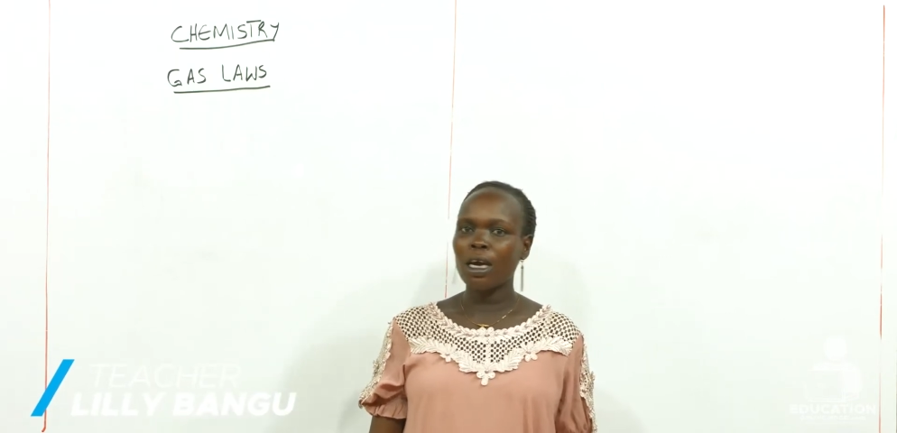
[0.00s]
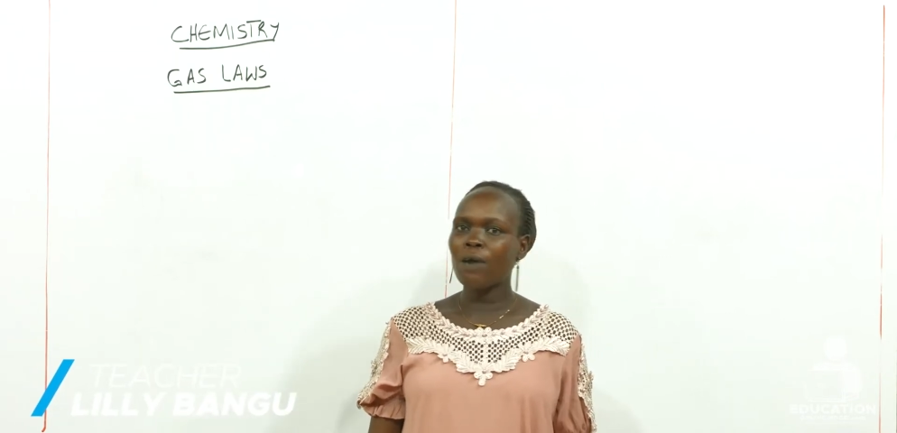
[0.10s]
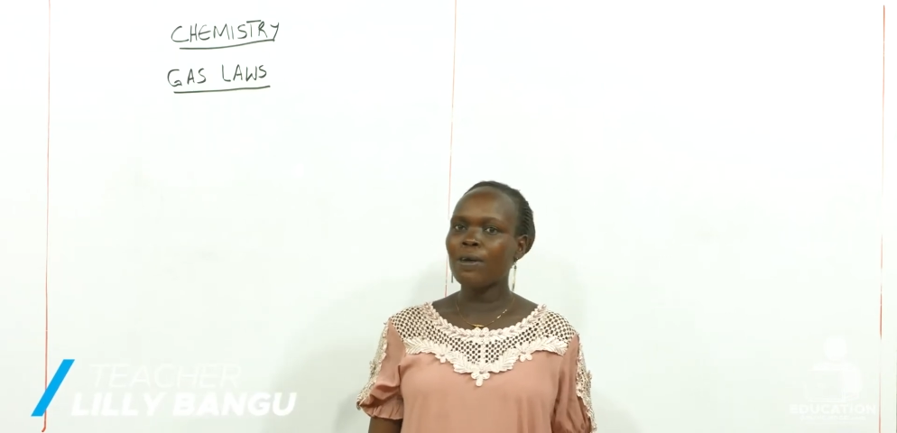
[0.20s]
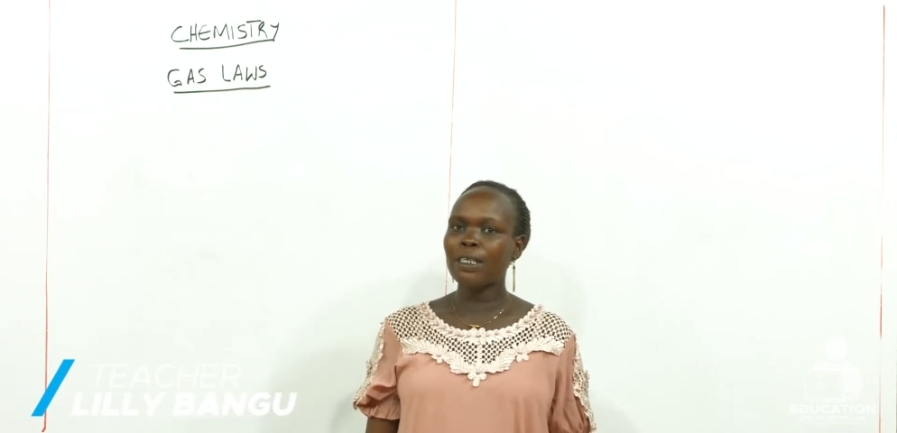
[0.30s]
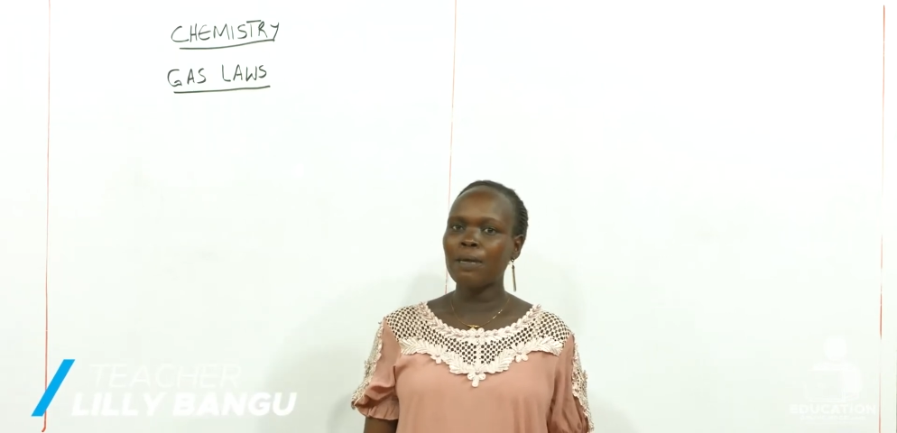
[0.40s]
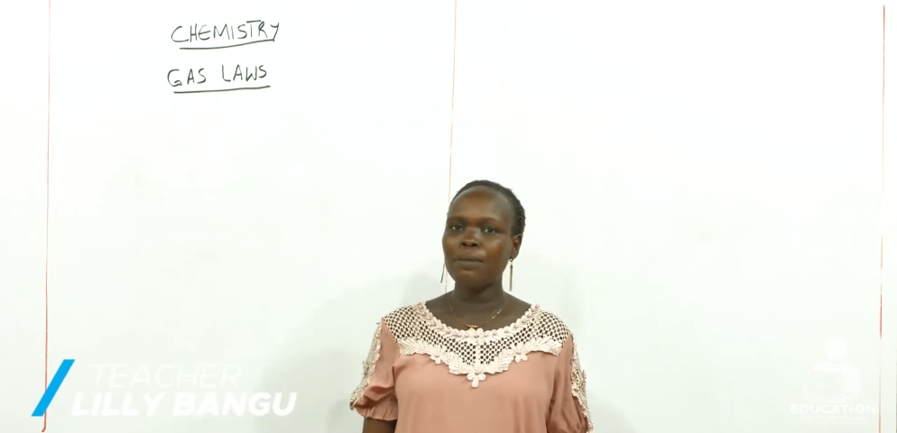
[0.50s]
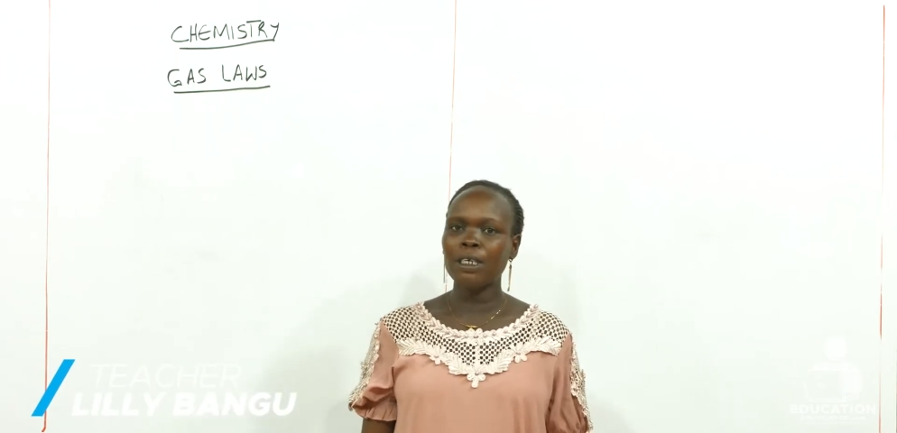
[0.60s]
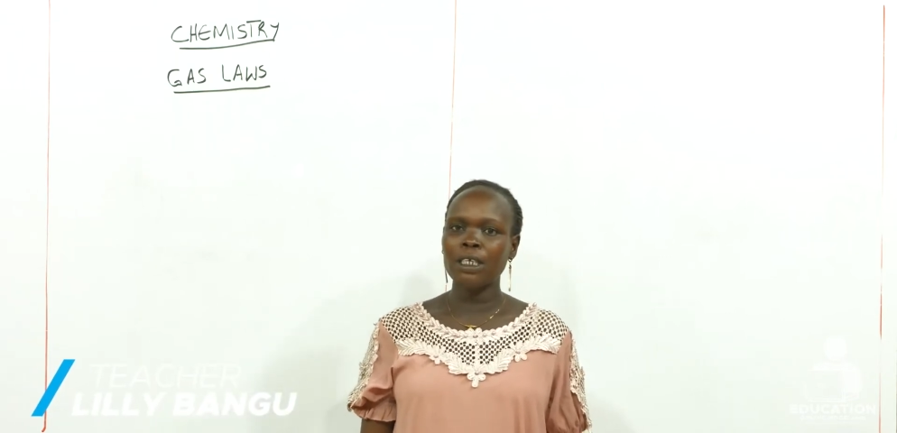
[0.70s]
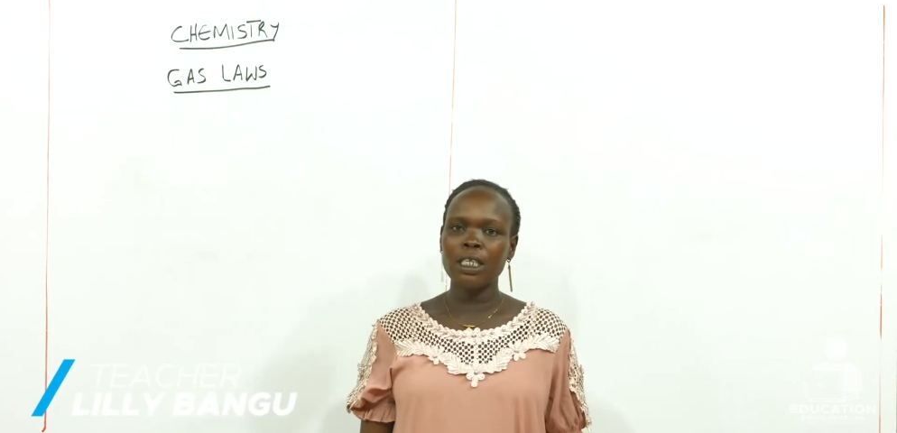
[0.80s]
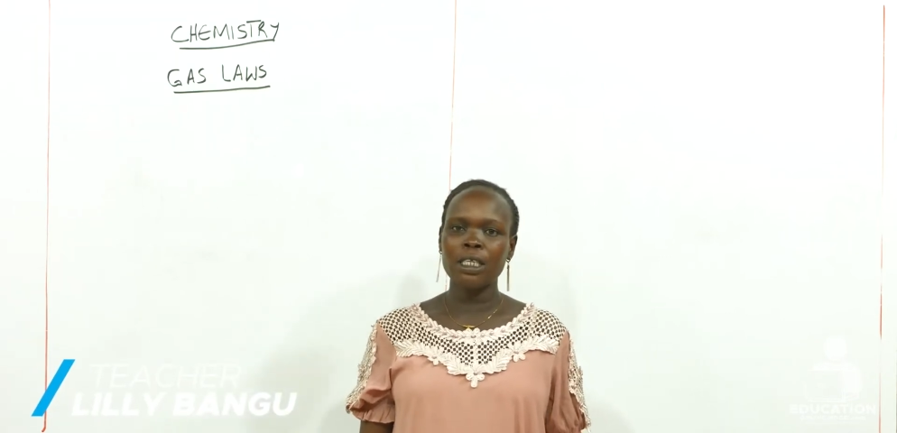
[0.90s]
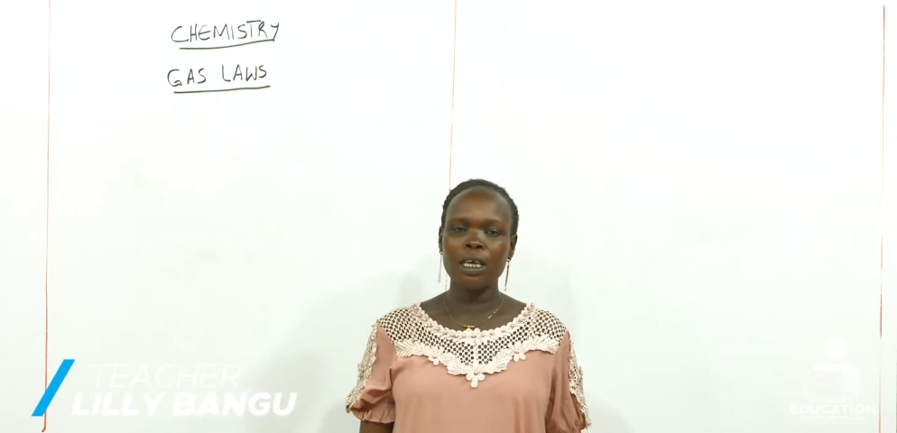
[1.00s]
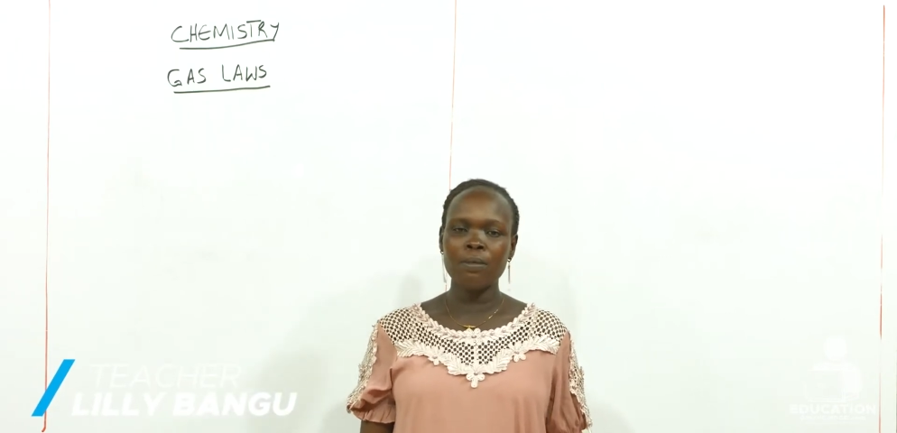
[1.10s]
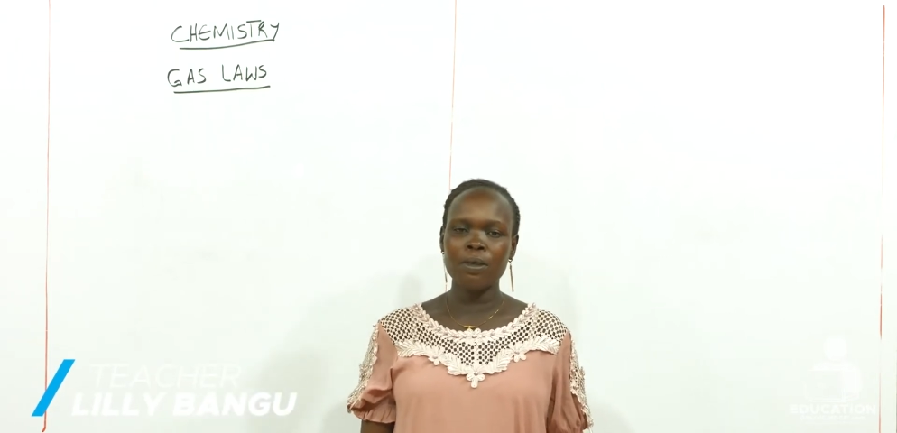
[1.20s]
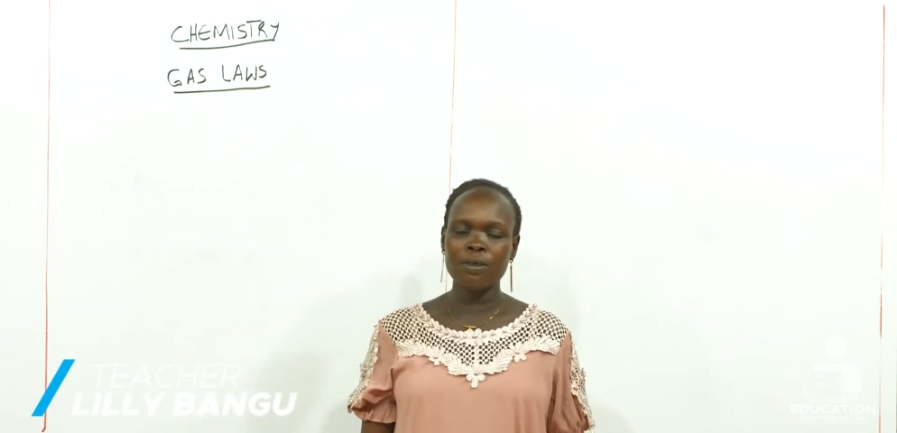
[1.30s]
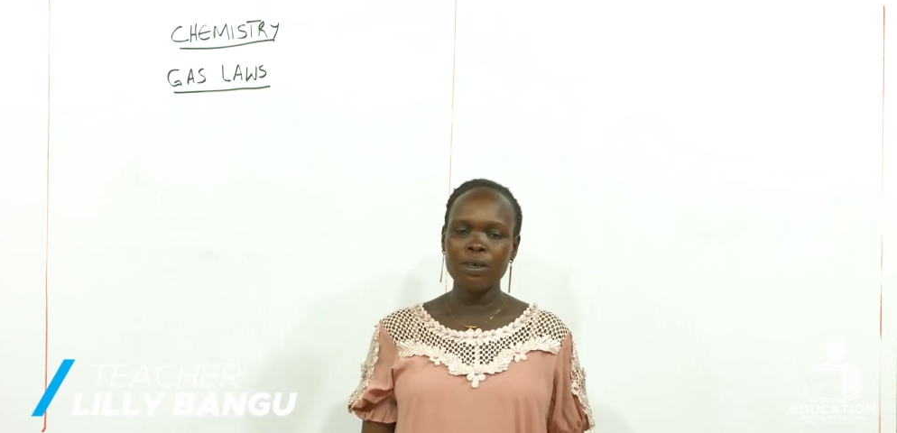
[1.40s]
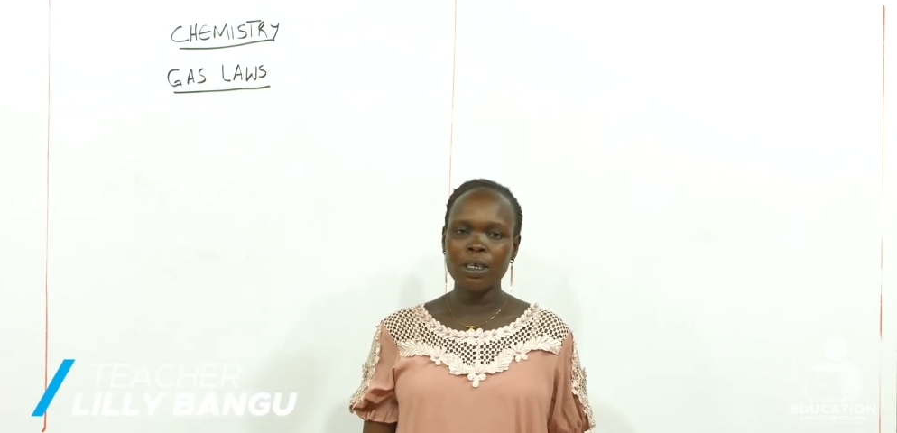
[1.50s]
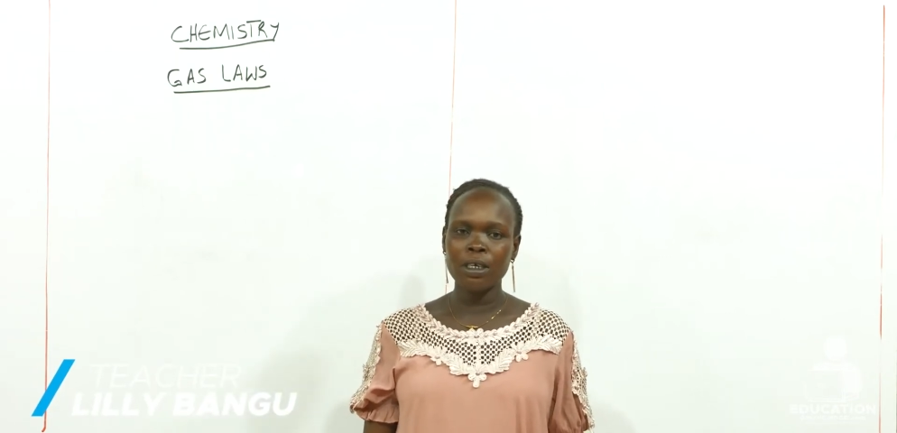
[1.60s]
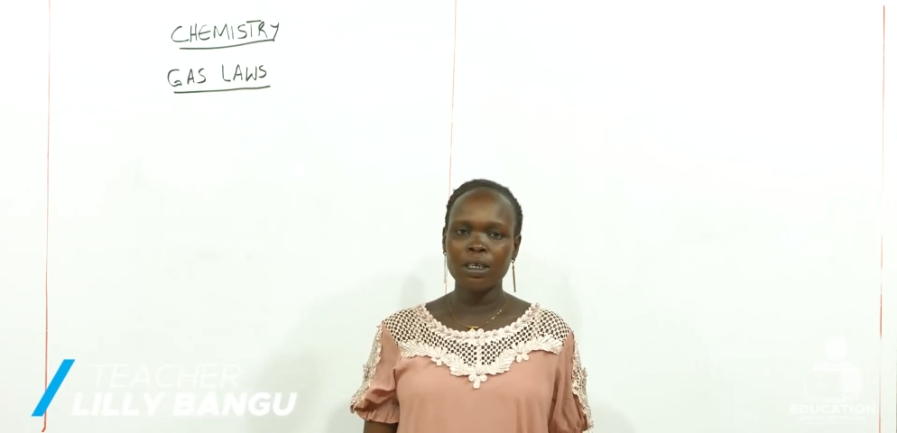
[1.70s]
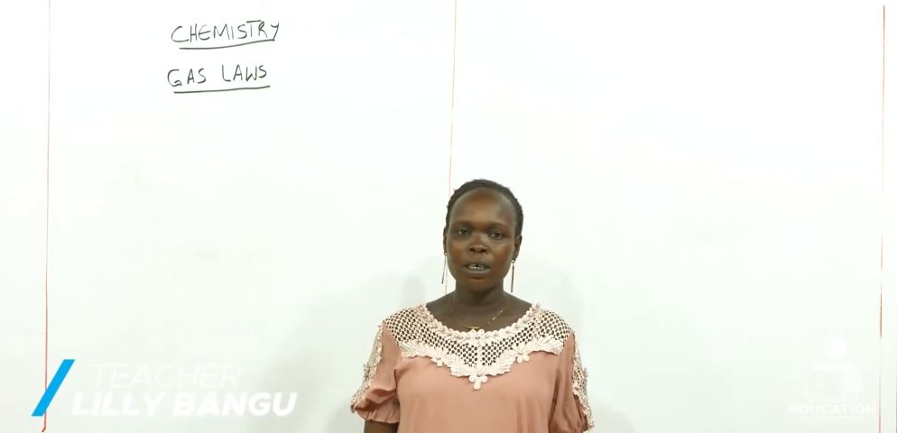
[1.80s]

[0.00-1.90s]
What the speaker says: Our subject is chemistry